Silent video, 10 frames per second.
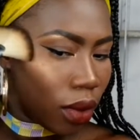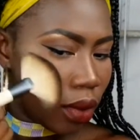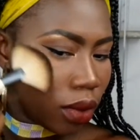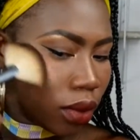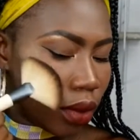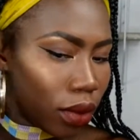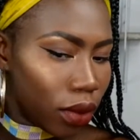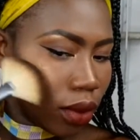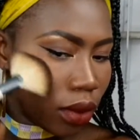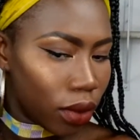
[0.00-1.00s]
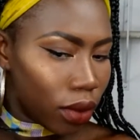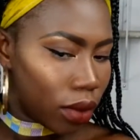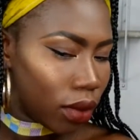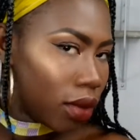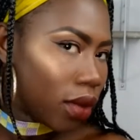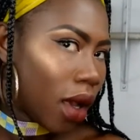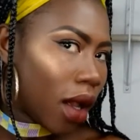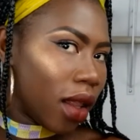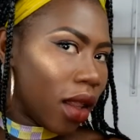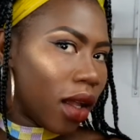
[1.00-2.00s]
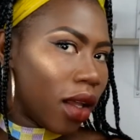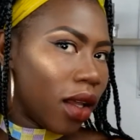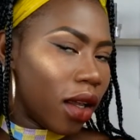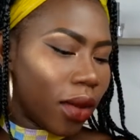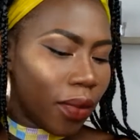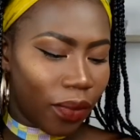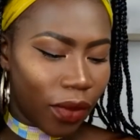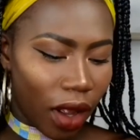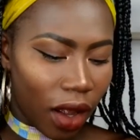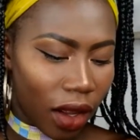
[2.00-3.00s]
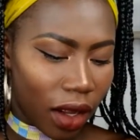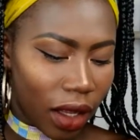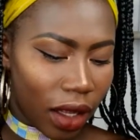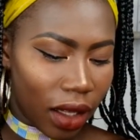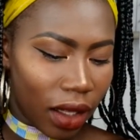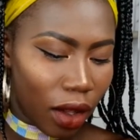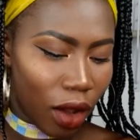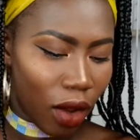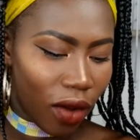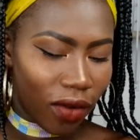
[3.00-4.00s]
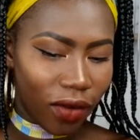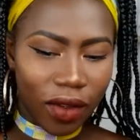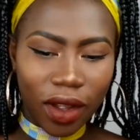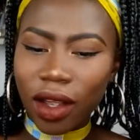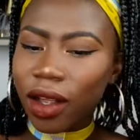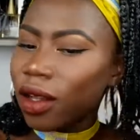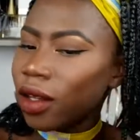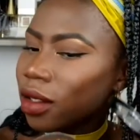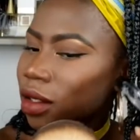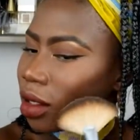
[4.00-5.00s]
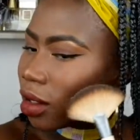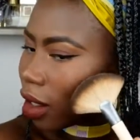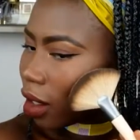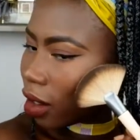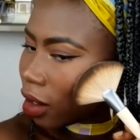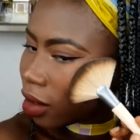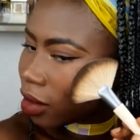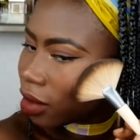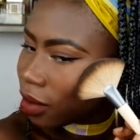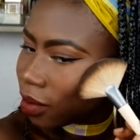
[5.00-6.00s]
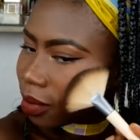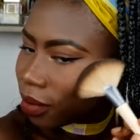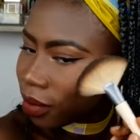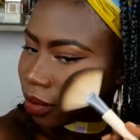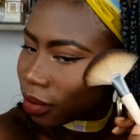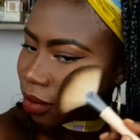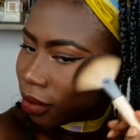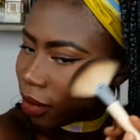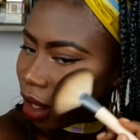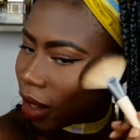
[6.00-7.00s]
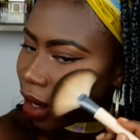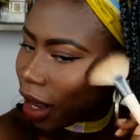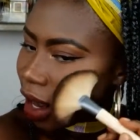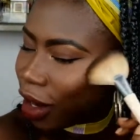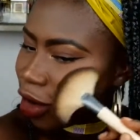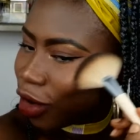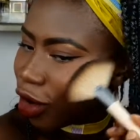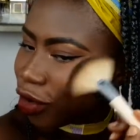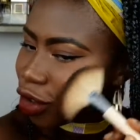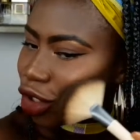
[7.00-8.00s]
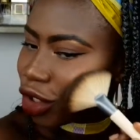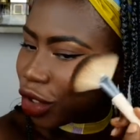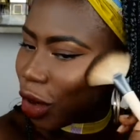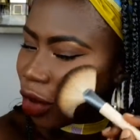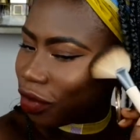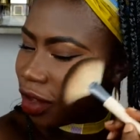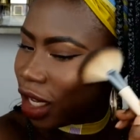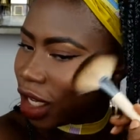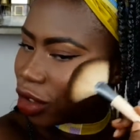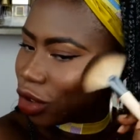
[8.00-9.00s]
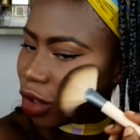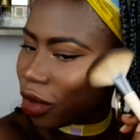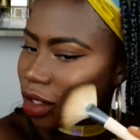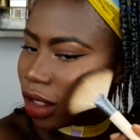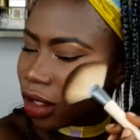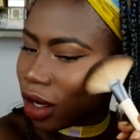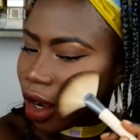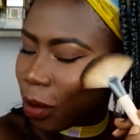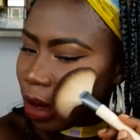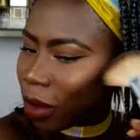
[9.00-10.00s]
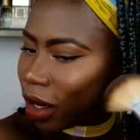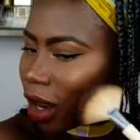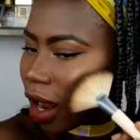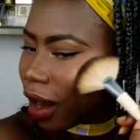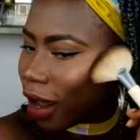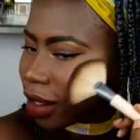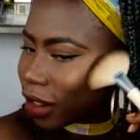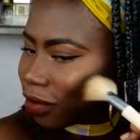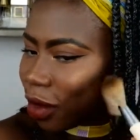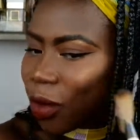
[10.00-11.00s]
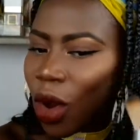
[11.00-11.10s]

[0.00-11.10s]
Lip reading: Ooh, I like it. I love these highlighters. Like, I know for sure if Nikkietutorials is gonna come out with a highlighter